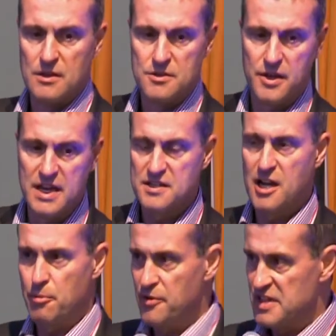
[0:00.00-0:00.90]
So here's a
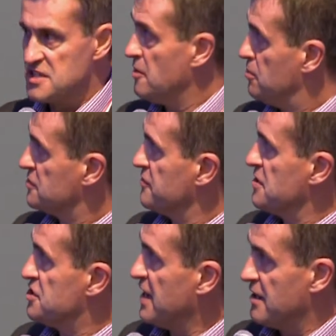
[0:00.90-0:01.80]
couple of examples of
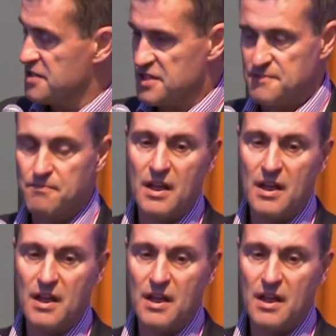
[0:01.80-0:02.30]
those challenges.